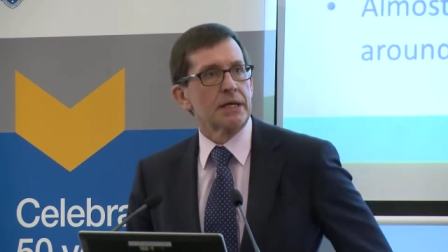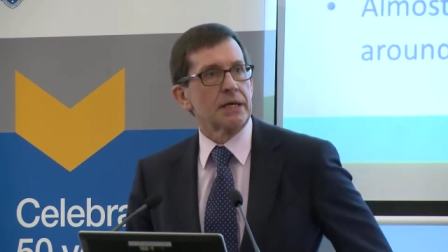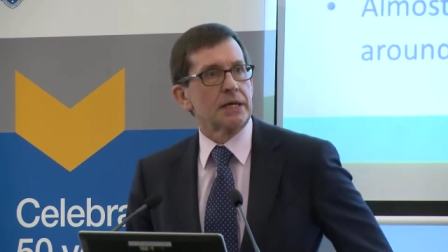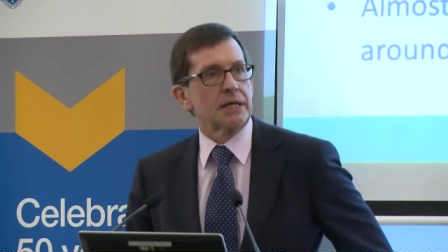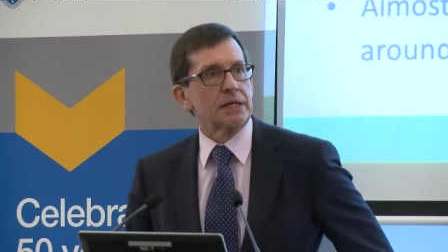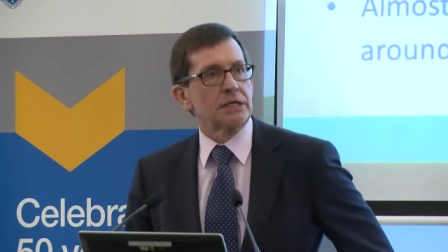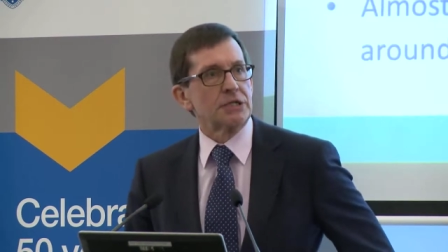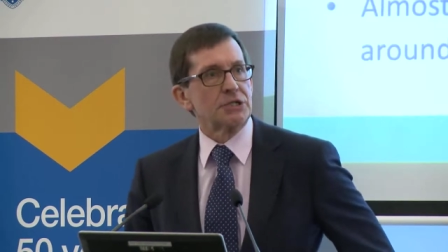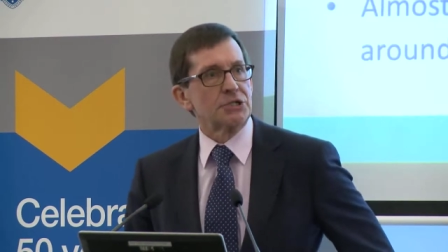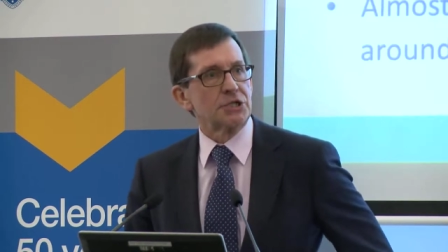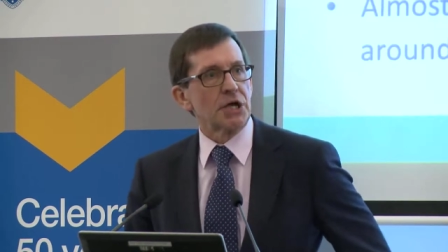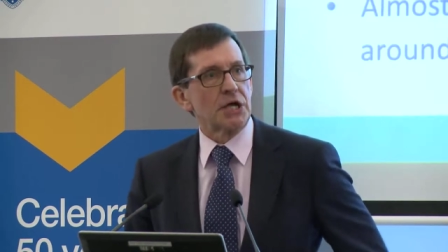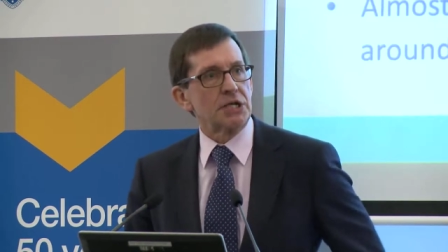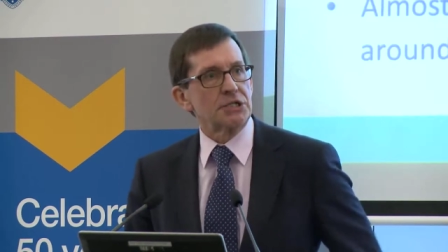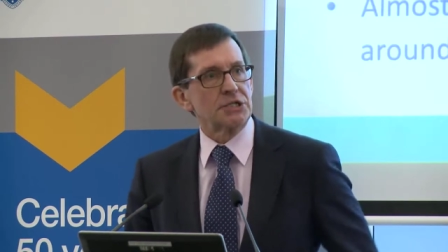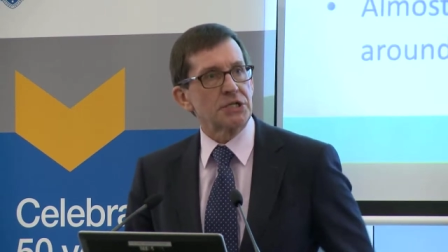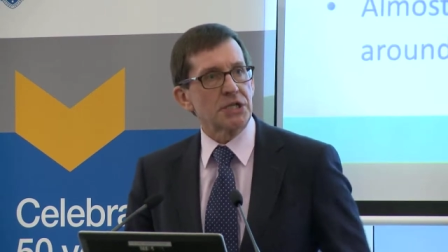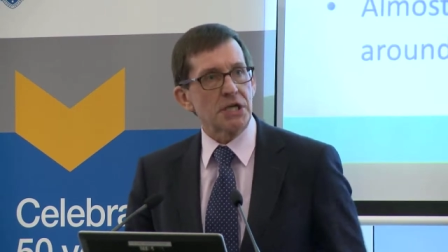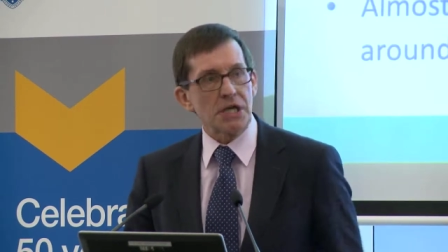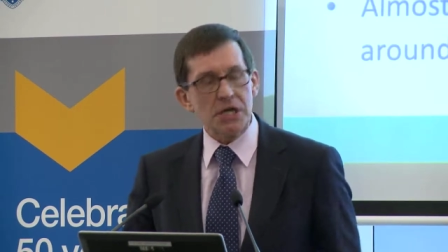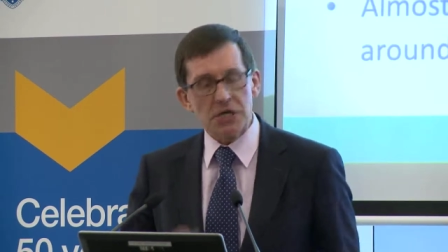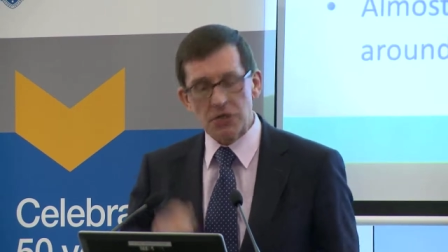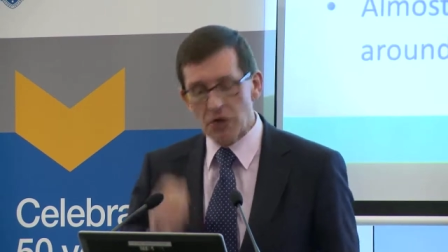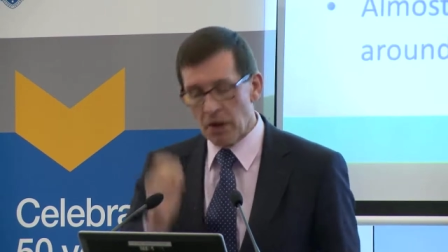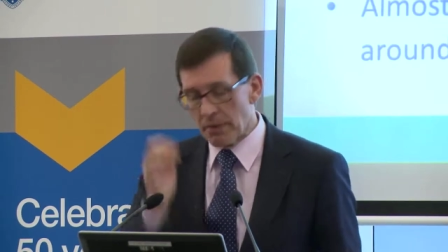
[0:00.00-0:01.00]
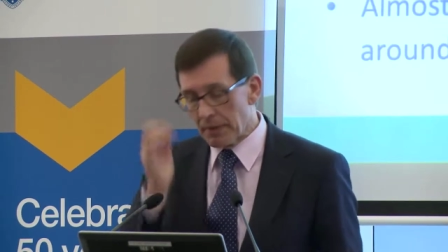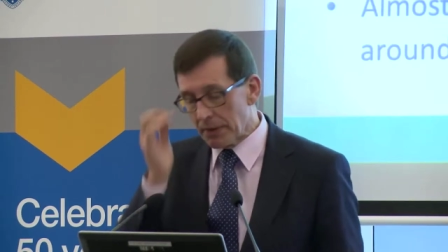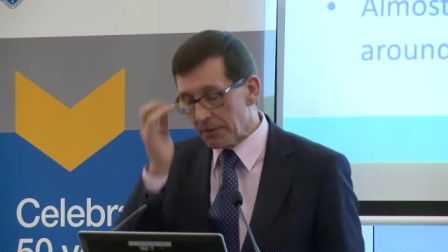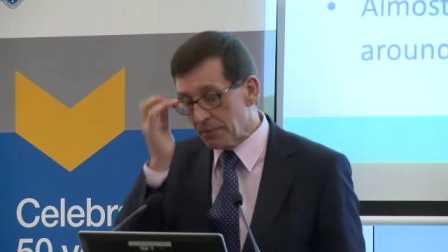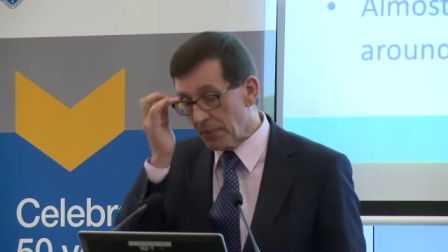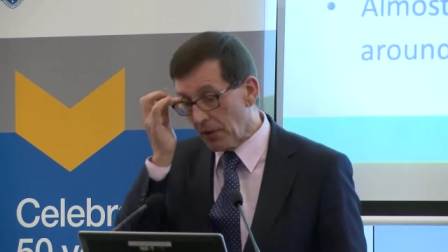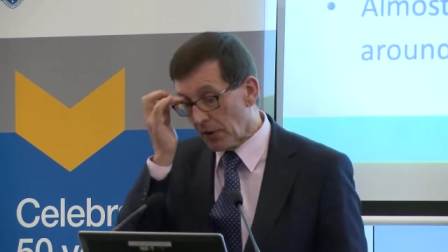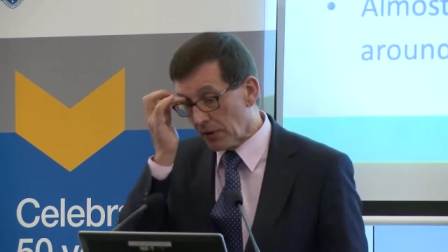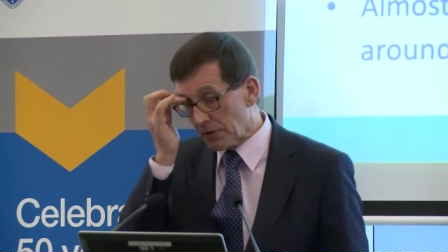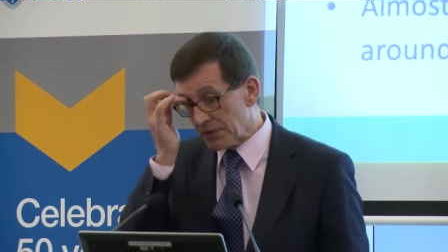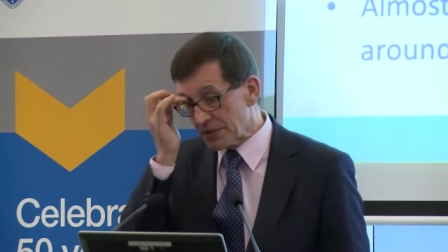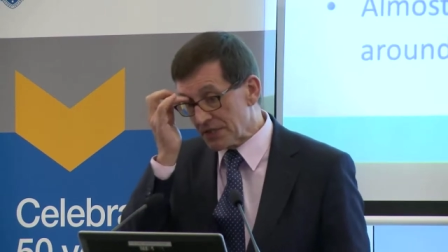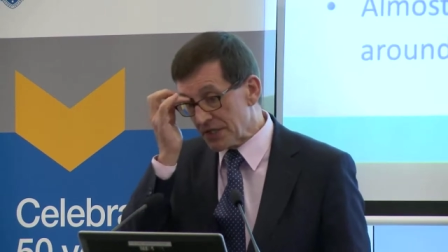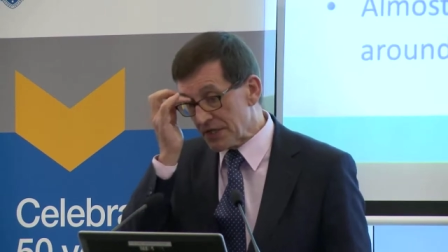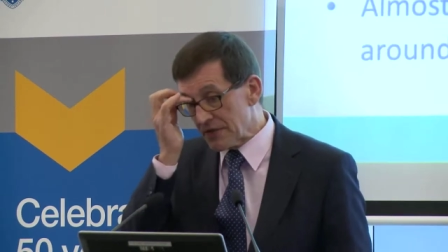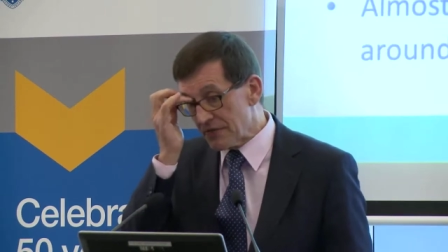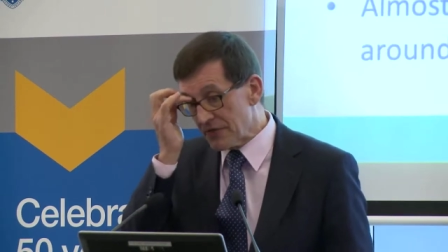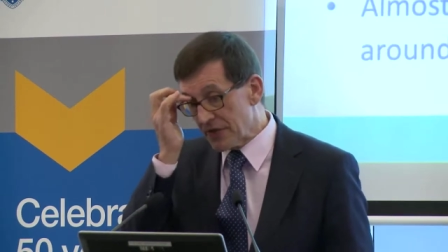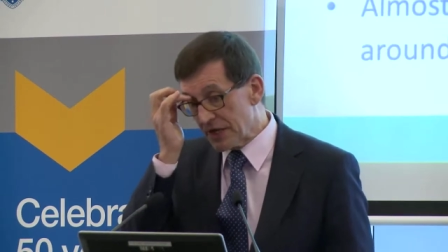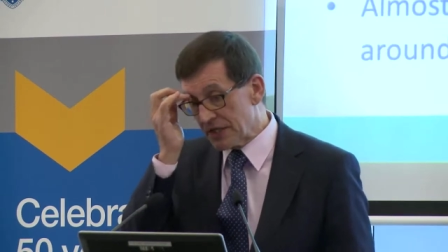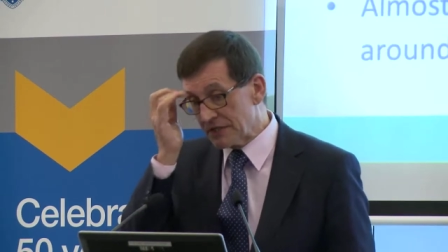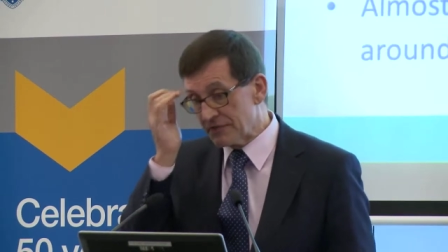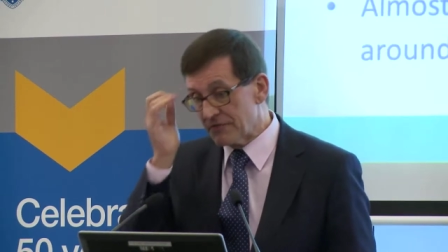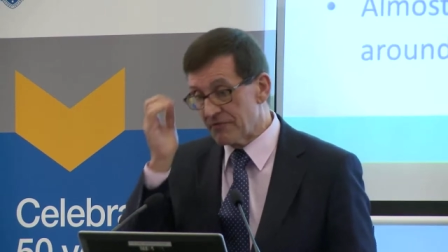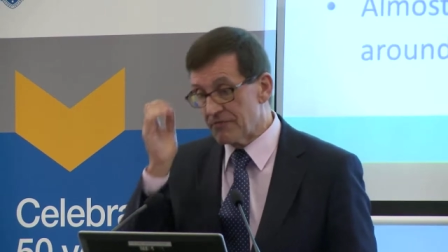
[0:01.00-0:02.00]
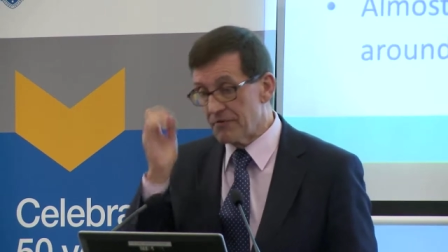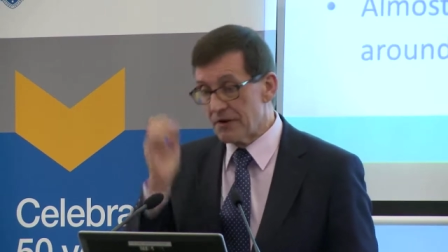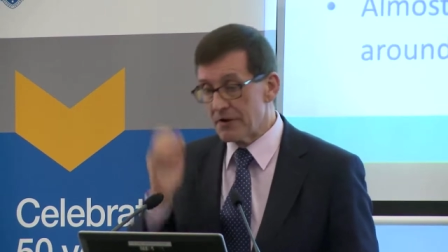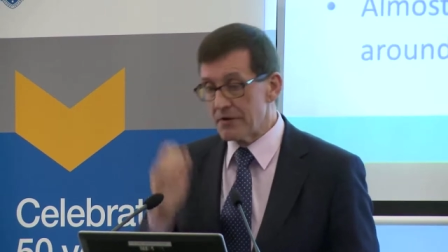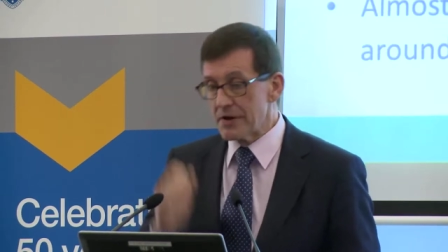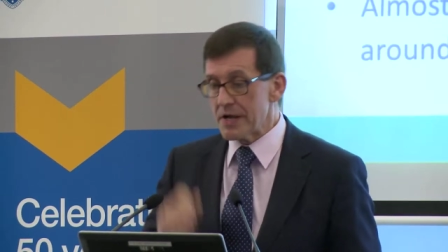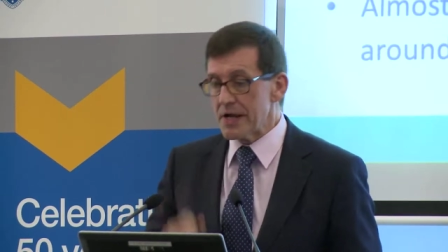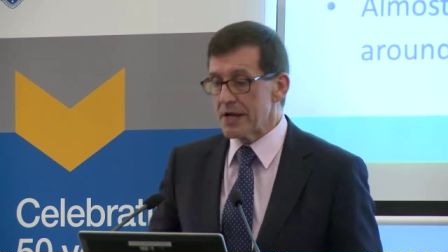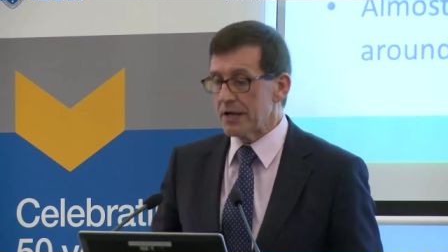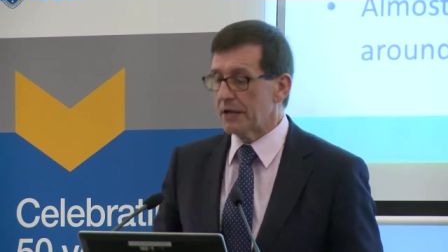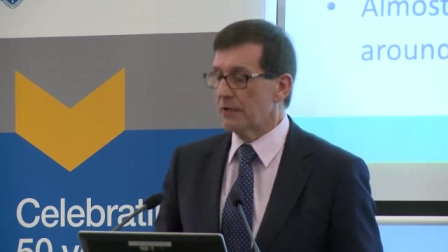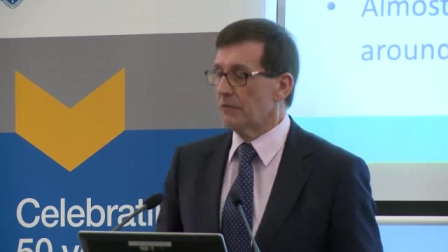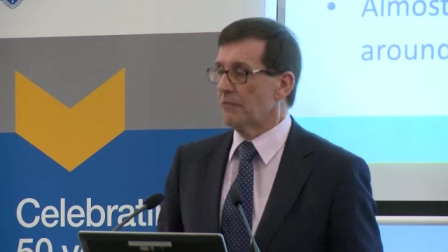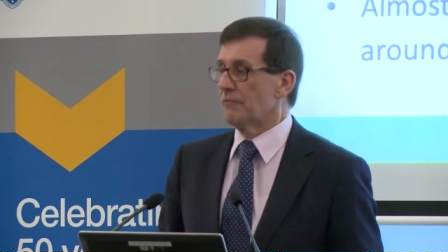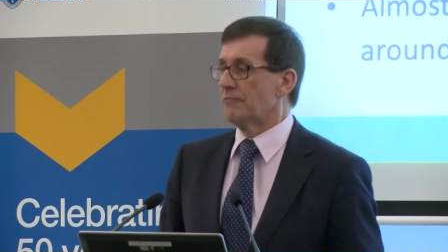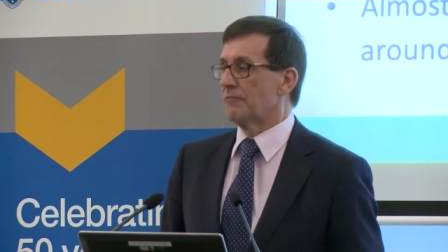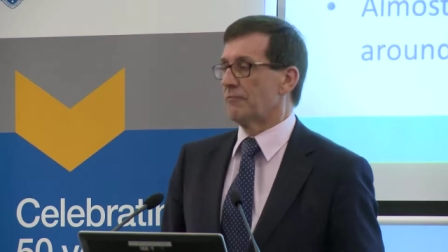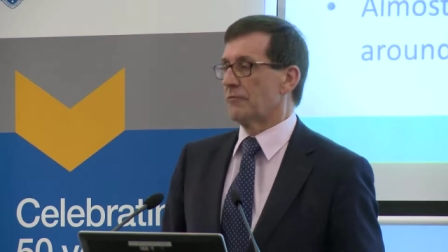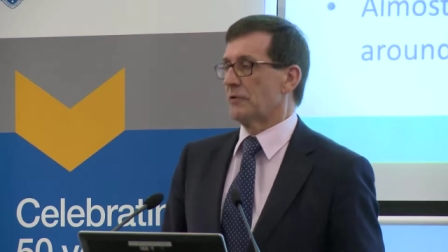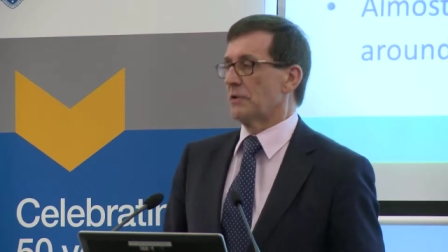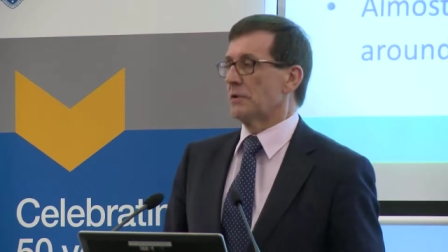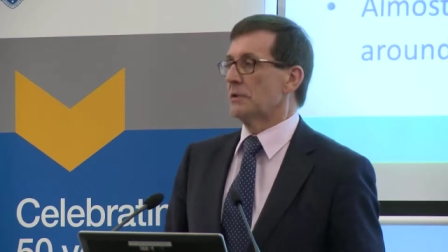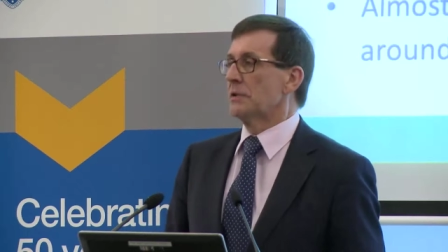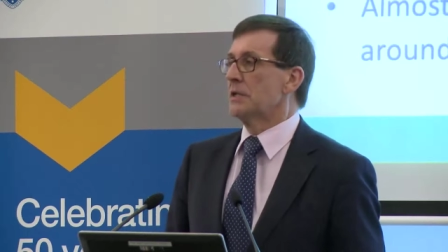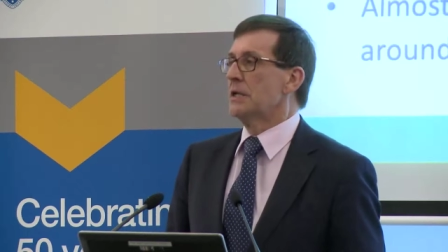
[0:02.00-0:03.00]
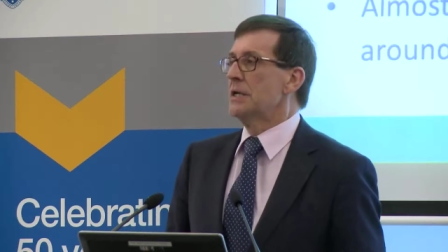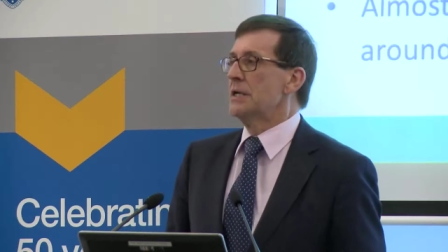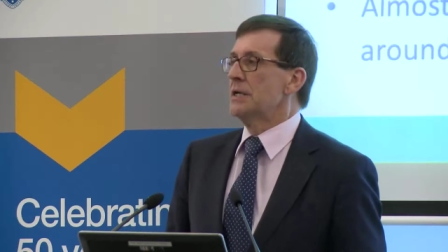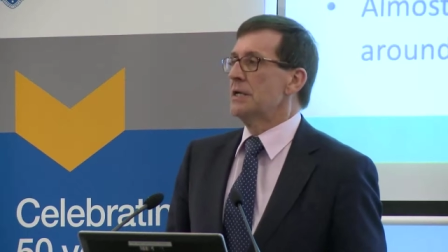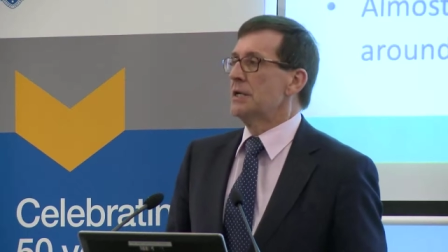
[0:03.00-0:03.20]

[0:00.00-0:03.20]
in changing economic policy, then it's very helpful